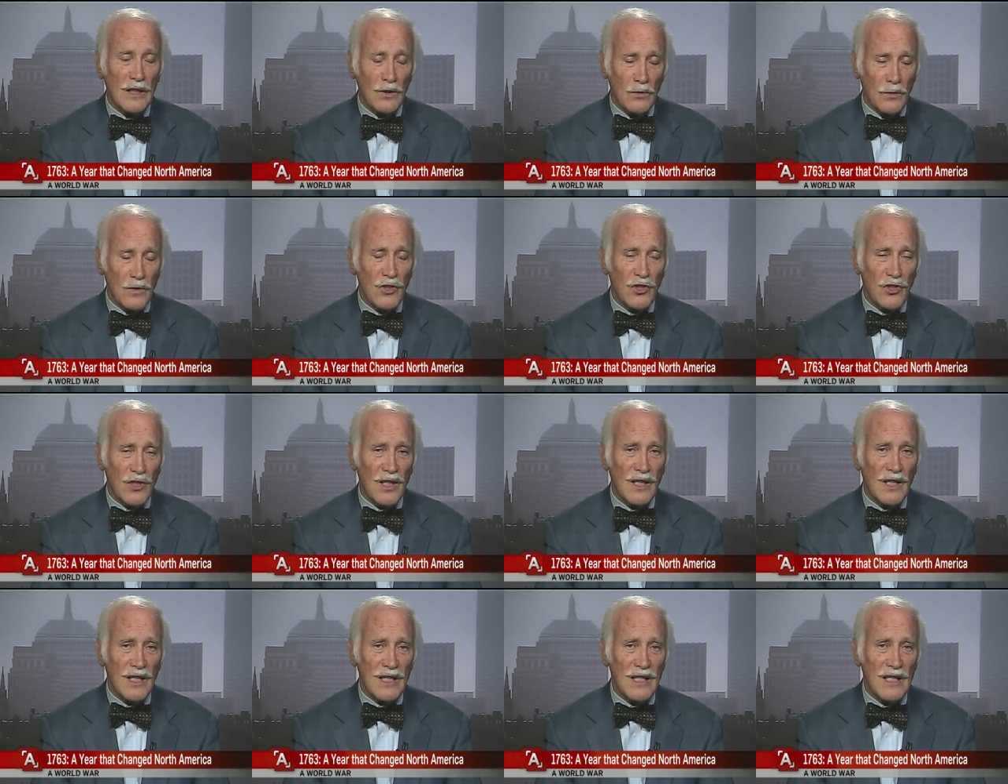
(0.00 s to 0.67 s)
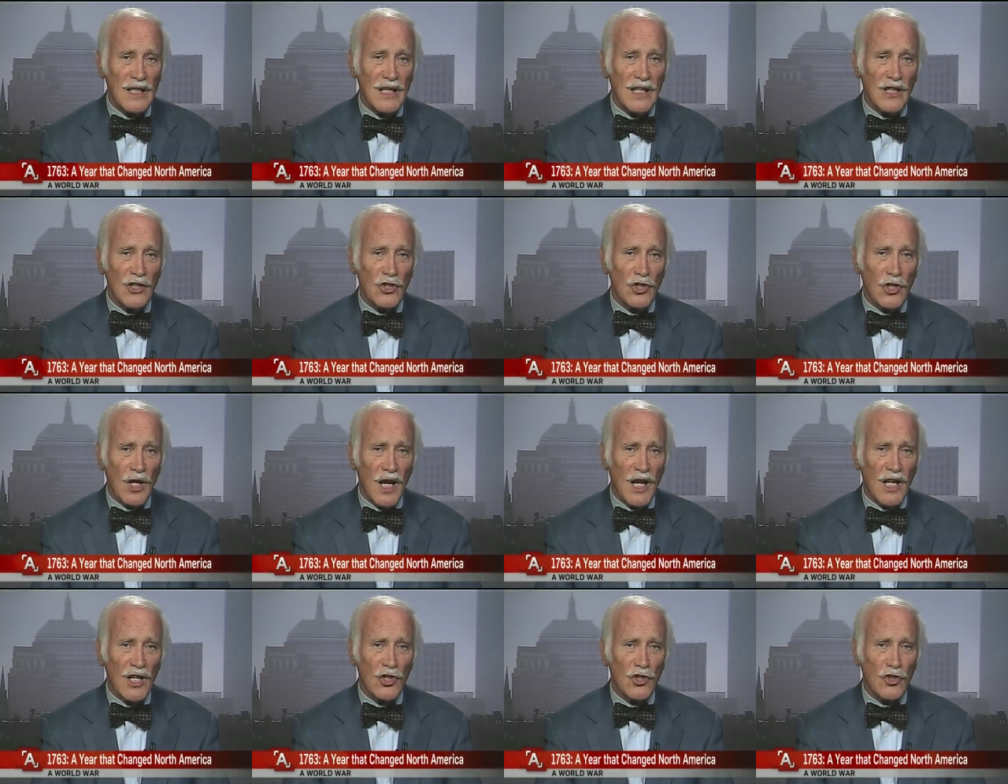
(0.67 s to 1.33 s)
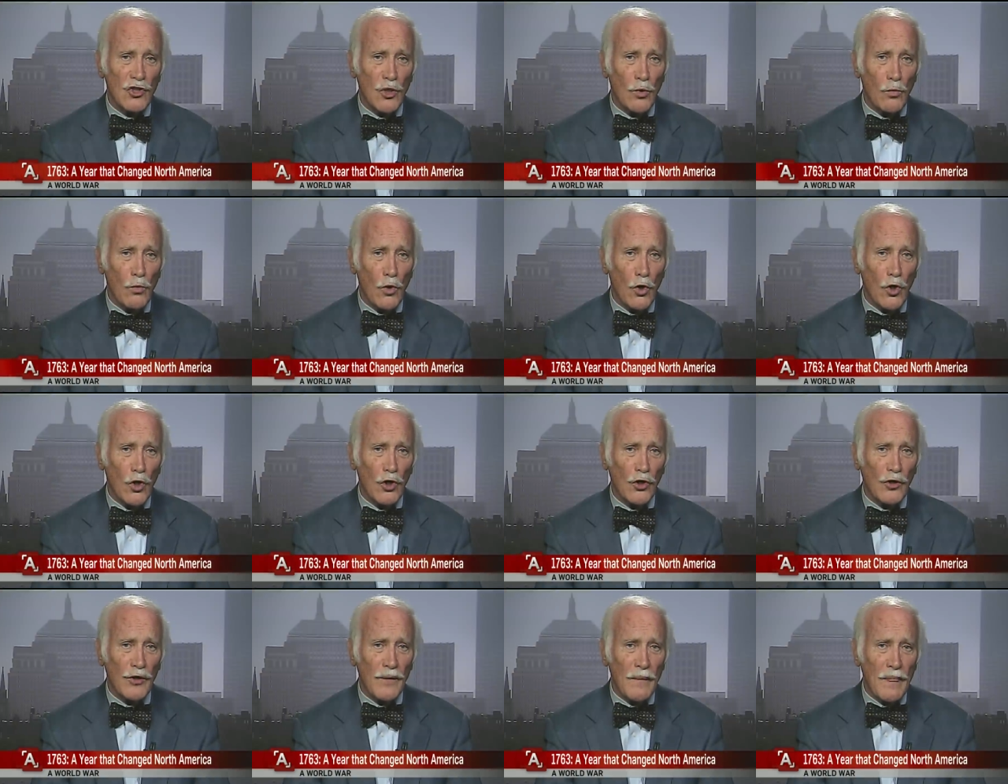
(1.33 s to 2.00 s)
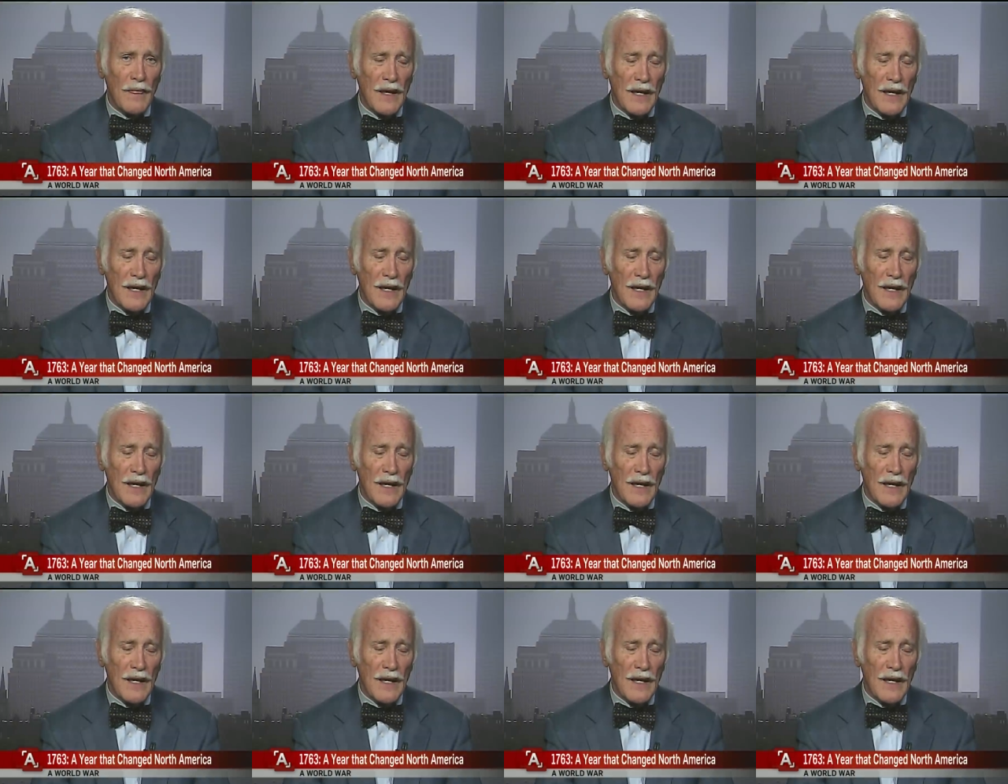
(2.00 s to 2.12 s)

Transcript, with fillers: which did indeed change the world.